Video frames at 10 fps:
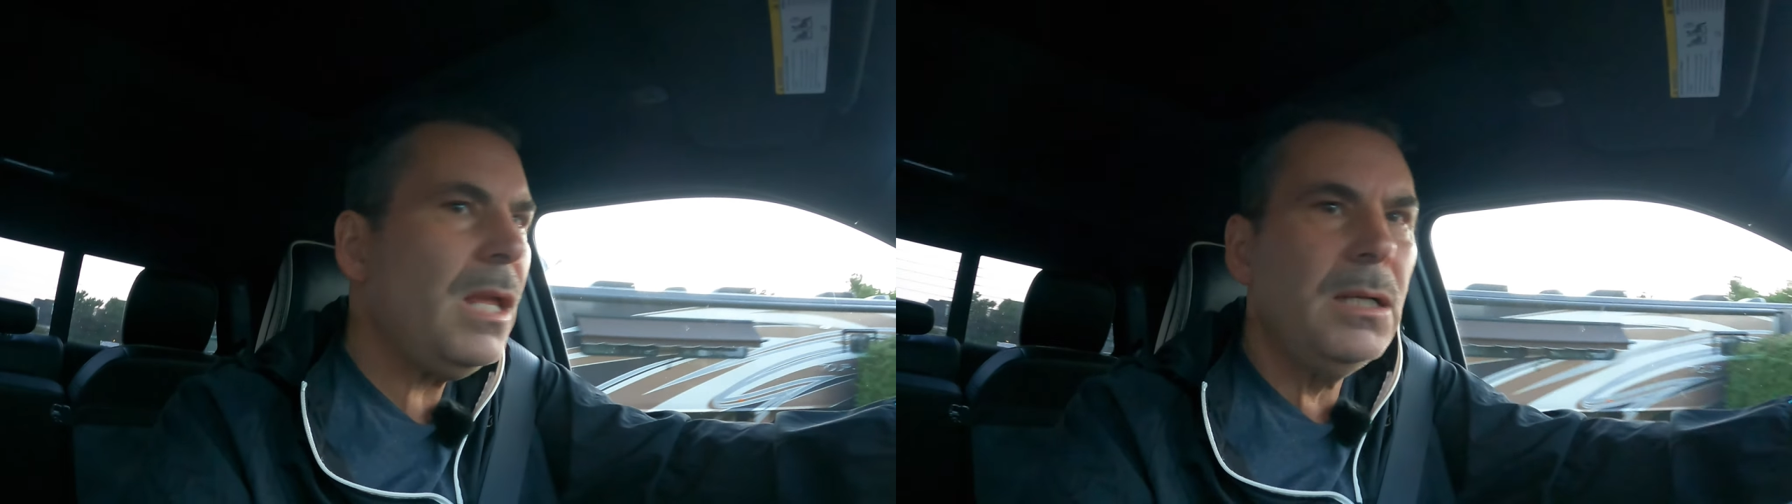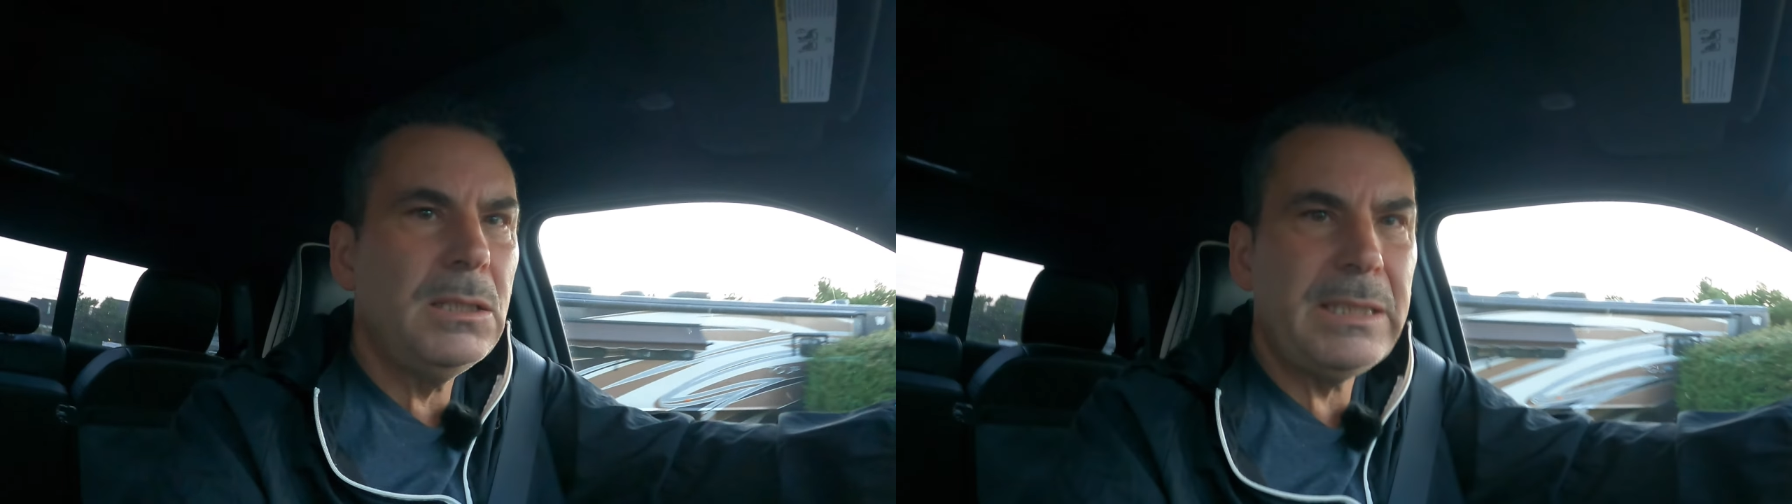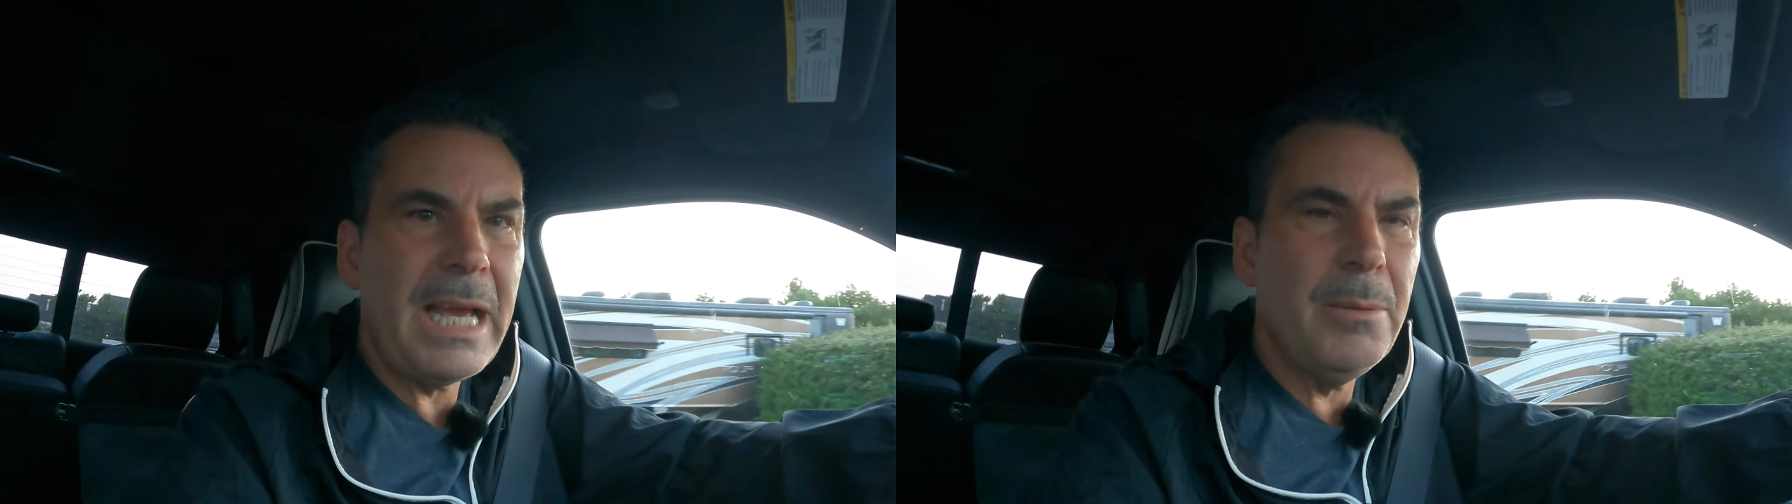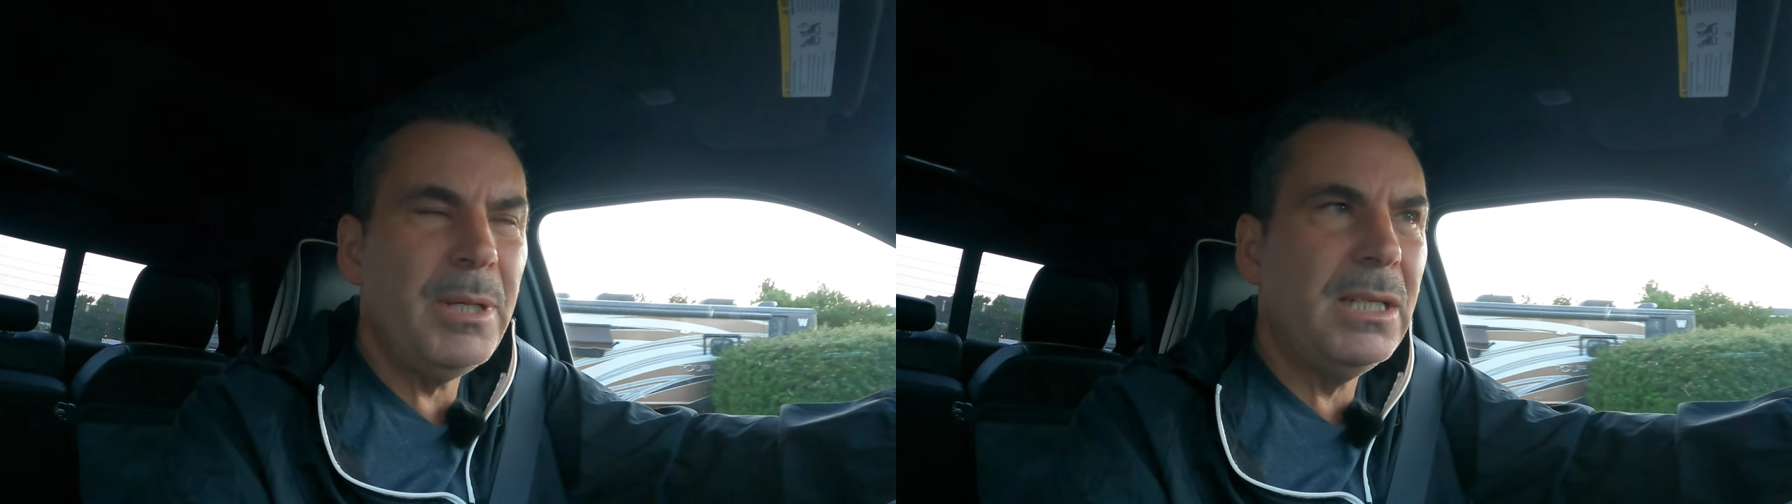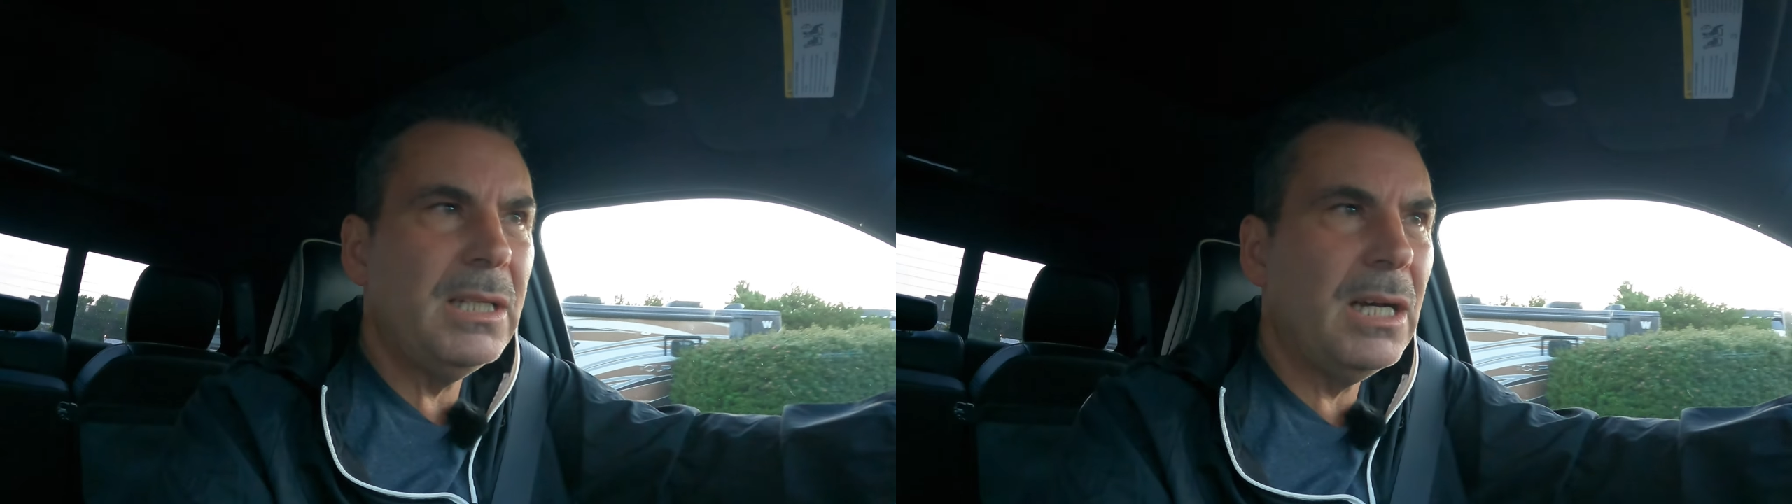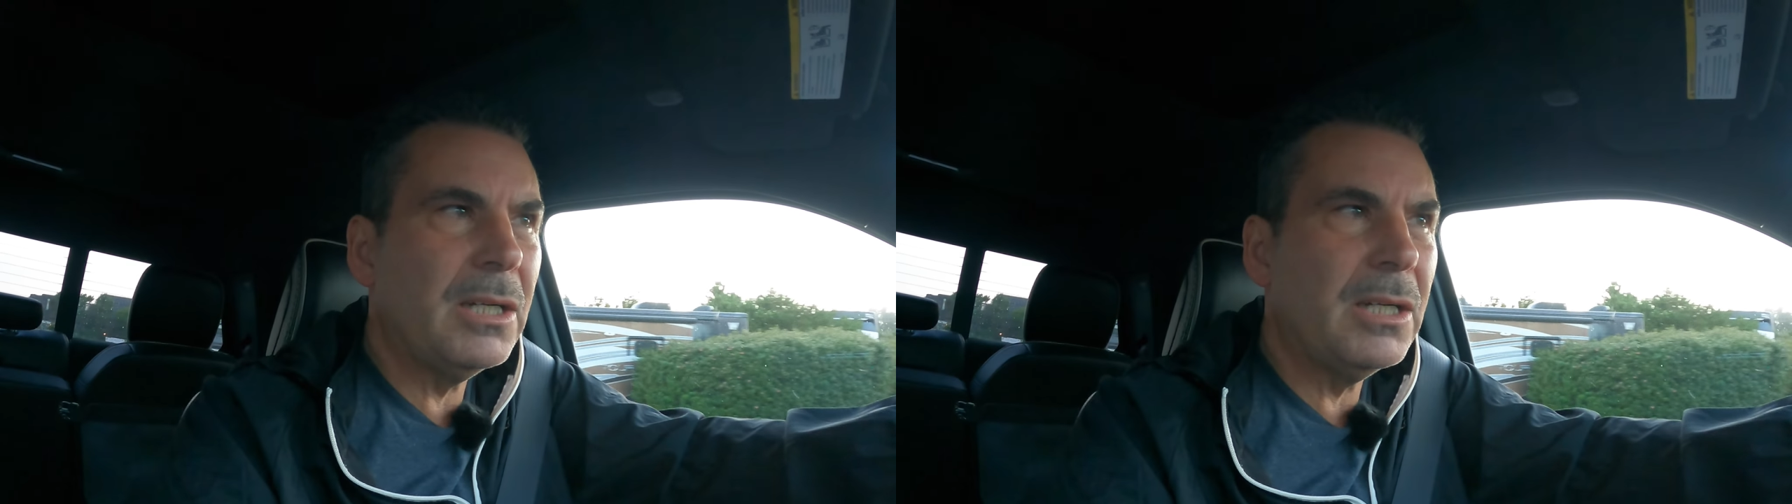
Salmon